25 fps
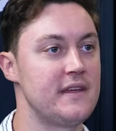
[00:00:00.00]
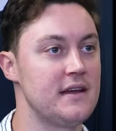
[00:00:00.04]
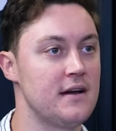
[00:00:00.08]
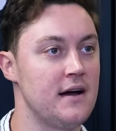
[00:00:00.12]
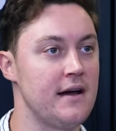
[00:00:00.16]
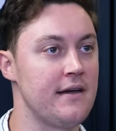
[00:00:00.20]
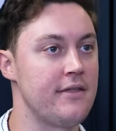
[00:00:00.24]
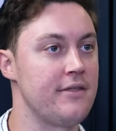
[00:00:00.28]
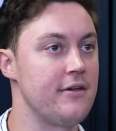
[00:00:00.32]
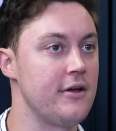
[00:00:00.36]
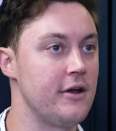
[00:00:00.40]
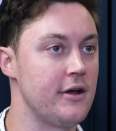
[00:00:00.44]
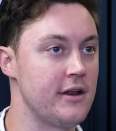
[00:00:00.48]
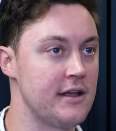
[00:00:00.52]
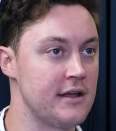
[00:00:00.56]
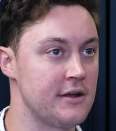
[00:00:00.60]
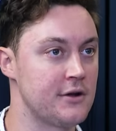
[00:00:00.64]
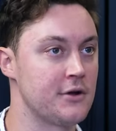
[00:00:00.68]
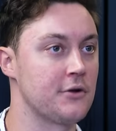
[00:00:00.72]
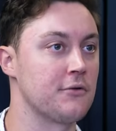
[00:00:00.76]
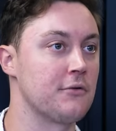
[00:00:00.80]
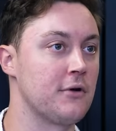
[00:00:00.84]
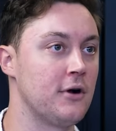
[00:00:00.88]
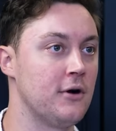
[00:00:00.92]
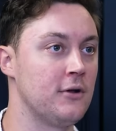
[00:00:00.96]
the i thirty,
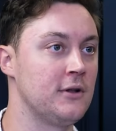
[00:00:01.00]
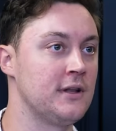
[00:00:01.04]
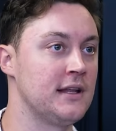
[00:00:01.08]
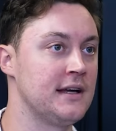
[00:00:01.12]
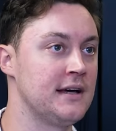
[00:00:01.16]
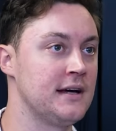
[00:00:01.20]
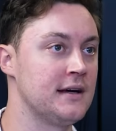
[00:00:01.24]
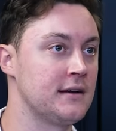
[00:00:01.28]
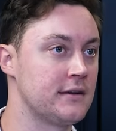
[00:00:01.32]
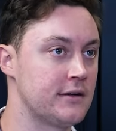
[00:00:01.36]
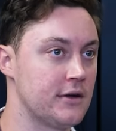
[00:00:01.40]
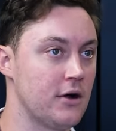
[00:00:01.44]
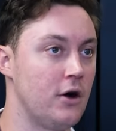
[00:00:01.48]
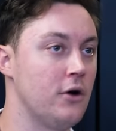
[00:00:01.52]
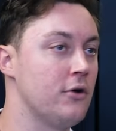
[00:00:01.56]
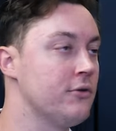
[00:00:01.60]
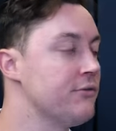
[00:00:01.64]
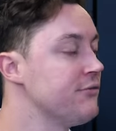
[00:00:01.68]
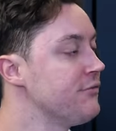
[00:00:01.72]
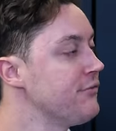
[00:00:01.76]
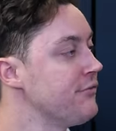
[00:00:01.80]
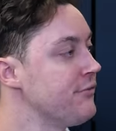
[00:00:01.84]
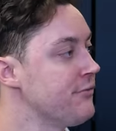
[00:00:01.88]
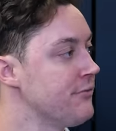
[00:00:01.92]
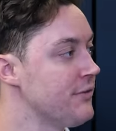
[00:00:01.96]
Corolla, Golf,
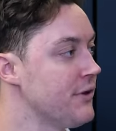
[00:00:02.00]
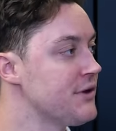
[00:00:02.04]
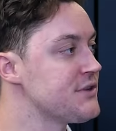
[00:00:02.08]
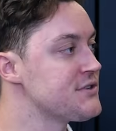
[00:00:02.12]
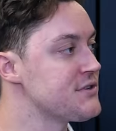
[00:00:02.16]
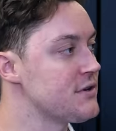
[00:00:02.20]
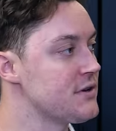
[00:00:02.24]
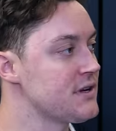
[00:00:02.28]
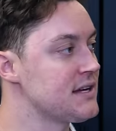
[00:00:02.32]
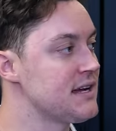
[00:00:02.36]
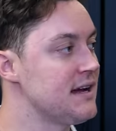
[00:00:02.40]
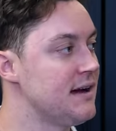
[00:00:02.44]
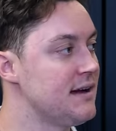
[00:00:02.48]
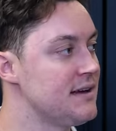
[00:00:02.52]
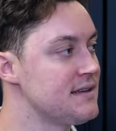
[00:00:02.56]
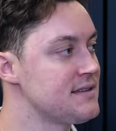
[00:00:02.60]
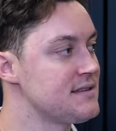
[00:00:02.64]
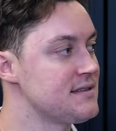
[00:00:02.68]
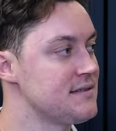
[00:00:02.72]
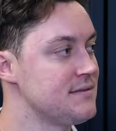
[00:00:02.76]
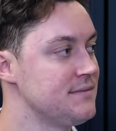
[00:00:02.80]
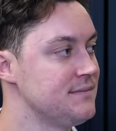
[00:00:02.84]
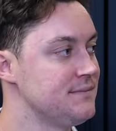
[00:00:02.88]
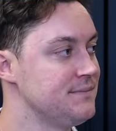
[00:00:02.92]
those sort of cars.